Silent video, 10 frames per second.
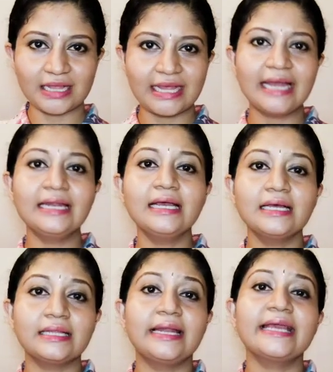Then
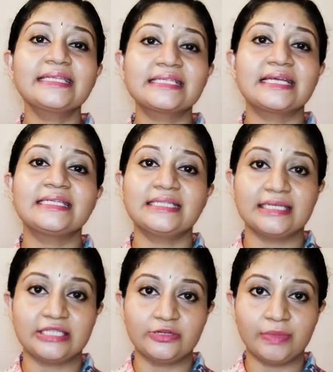the next is
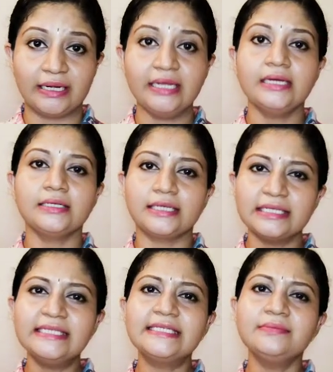testimony.
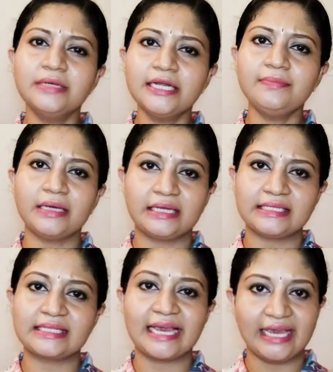Testimony
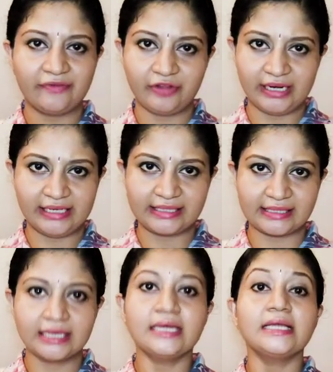means evidence.